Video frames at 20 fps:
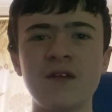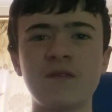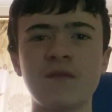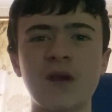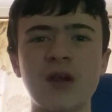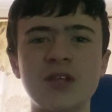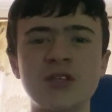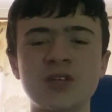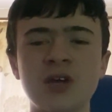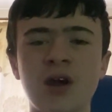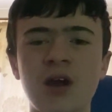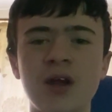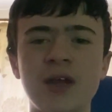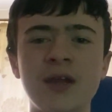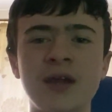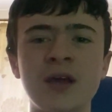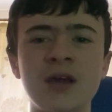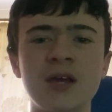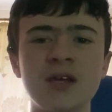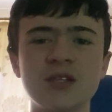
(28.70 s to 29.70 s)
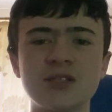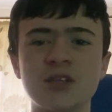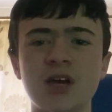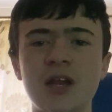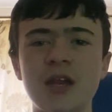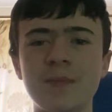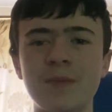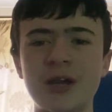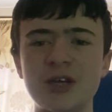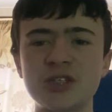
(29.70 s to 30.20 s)
Very tight.
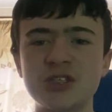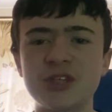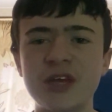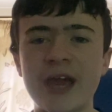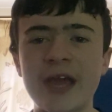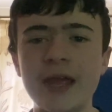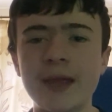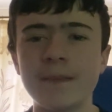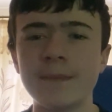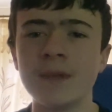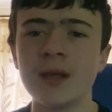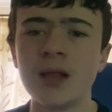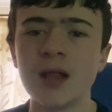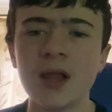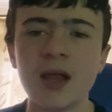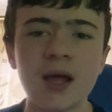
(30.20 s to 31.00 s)
Tightly matched game,